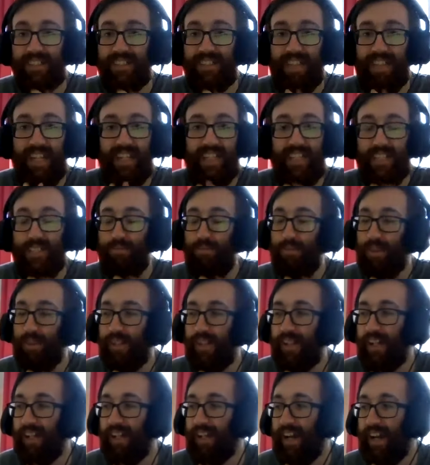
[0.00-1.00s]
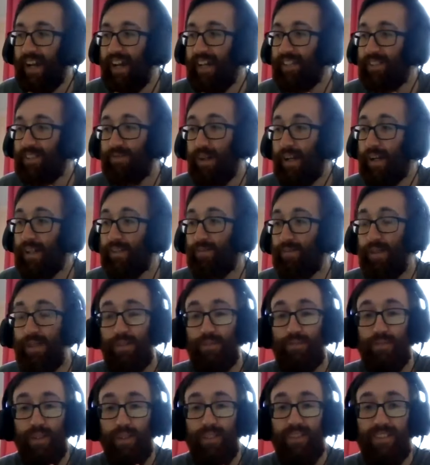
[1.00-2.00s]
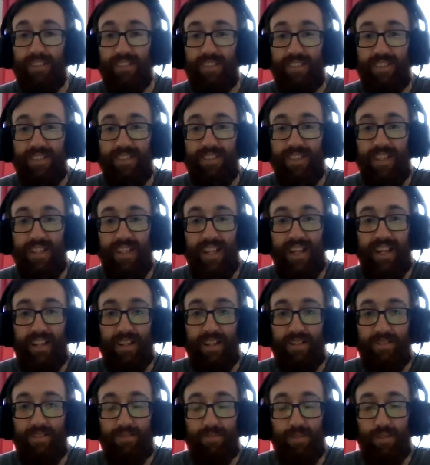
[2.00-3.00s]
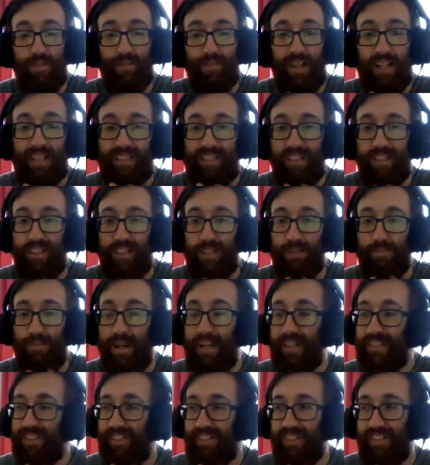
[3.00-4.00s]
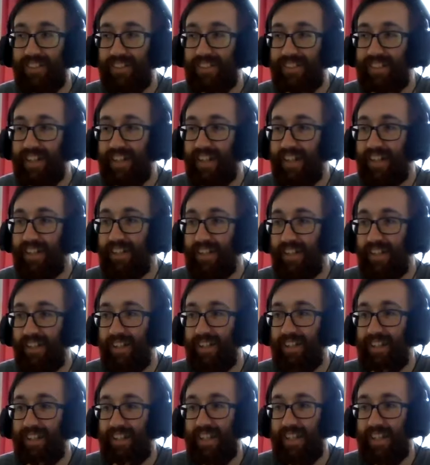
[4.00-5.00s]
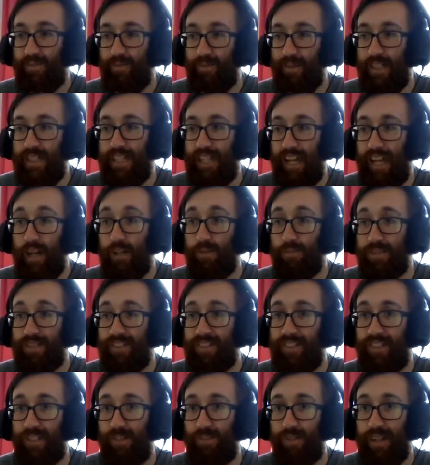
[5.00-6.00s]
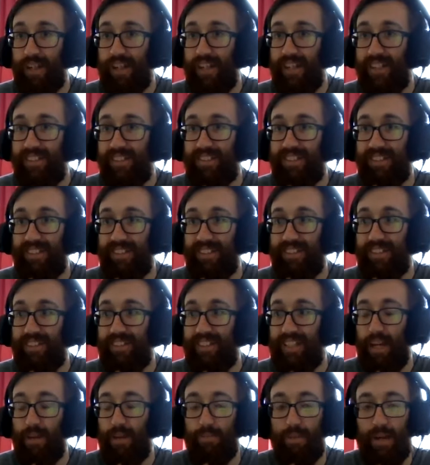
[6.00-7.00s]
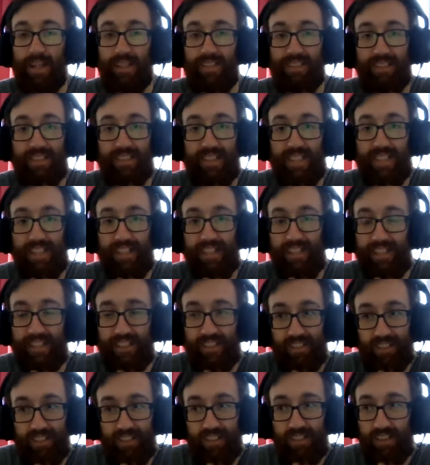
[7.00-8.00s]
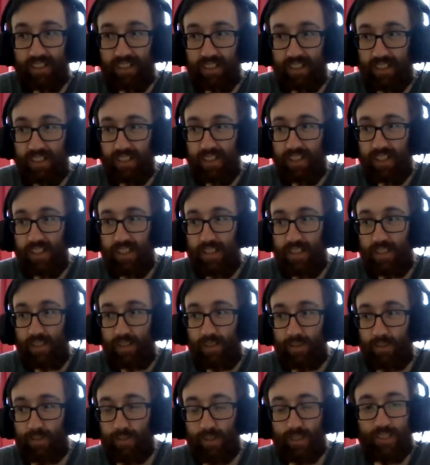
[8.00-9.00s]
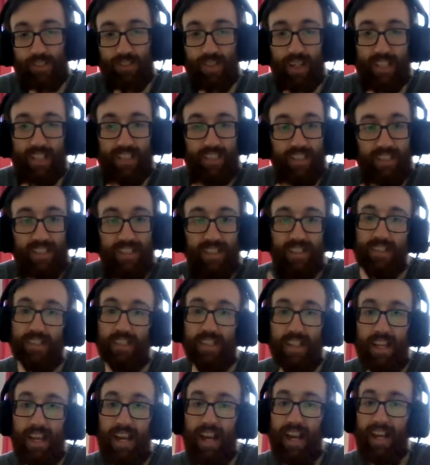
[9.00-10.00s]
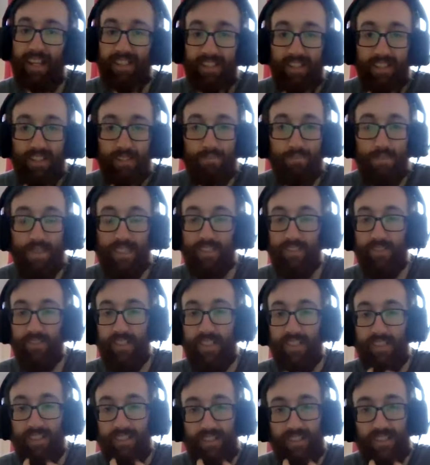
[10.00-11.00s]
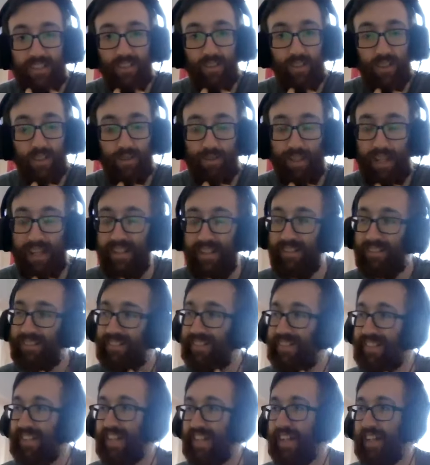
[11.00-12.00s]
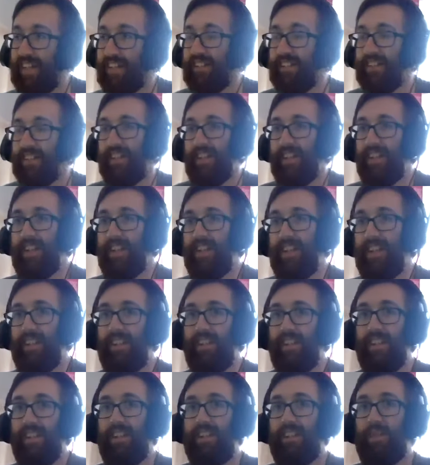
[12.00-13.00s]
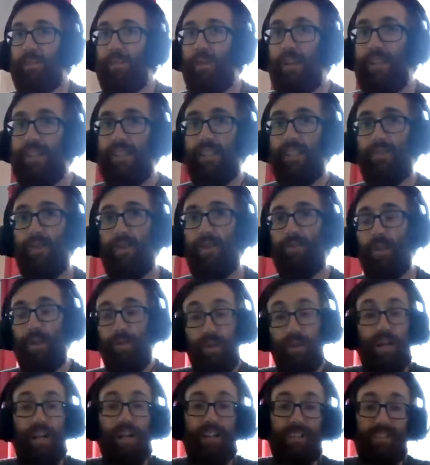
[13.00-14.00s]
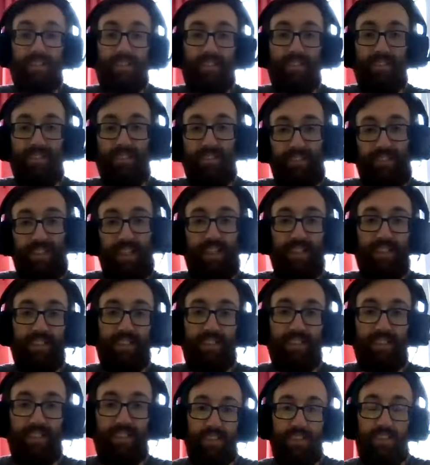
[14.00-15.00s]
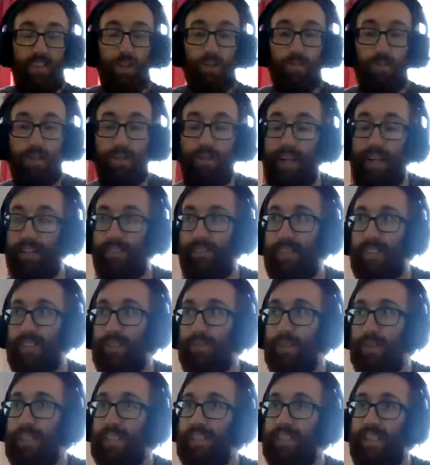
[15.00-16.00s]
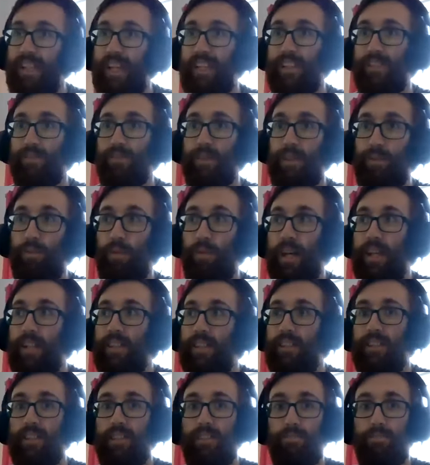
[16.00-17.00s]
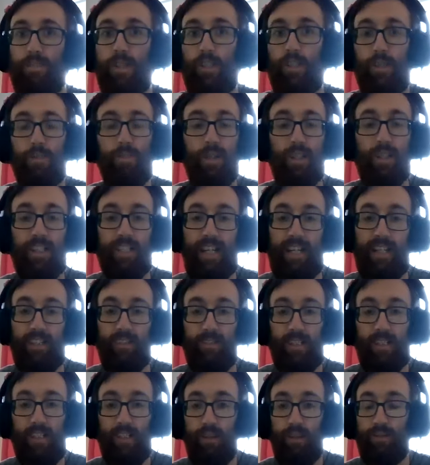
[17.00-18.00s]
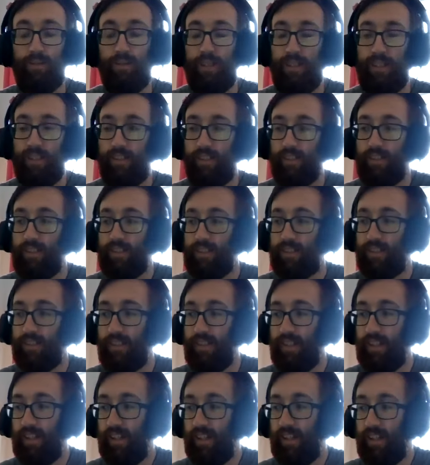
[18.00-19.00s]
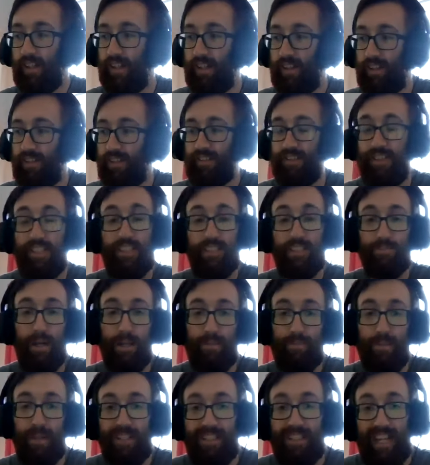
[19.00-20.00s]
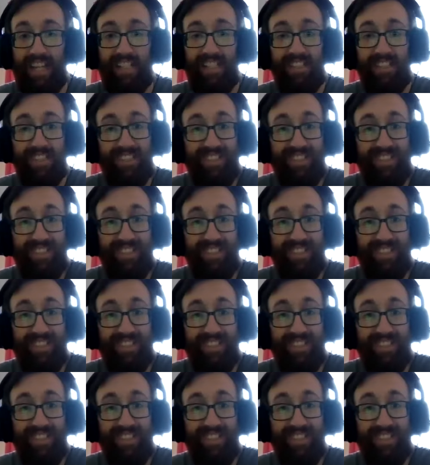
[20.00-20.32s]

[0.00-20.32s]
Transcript: say this, but I had real fun reflecting on the match, and it really helped to get past the initial frustration, anger, misery, and all of that. And to be honest, when we were sent a couple of angry tweets saying that we weren't miserable and angry enough, I thought, this has made my day.